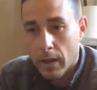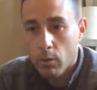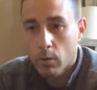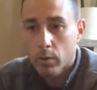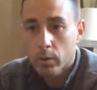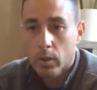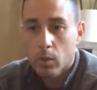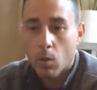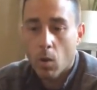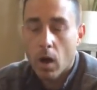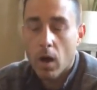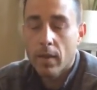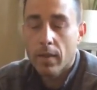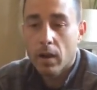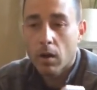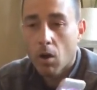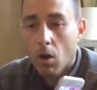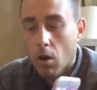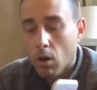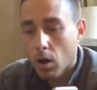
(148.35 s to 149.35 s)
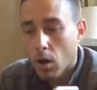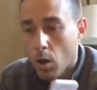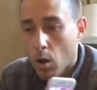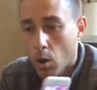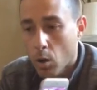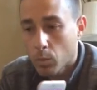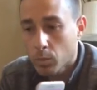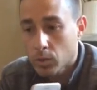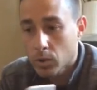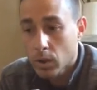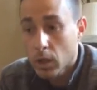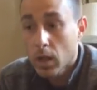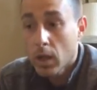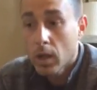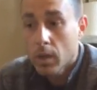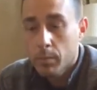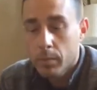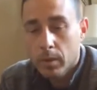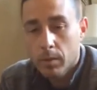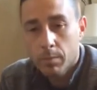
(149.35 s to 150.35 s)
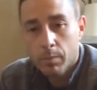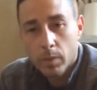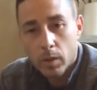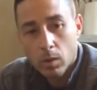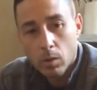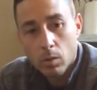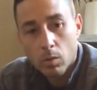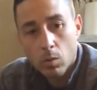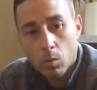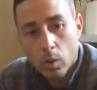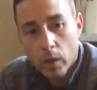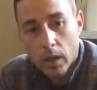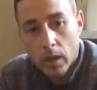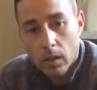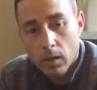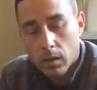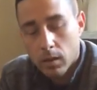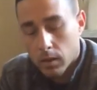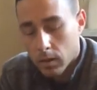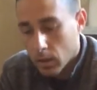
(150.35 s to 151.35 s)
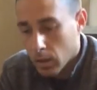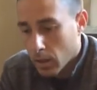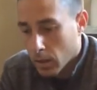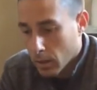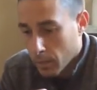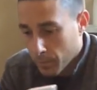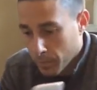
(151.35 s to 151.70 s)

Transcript: they would require that all homes be built with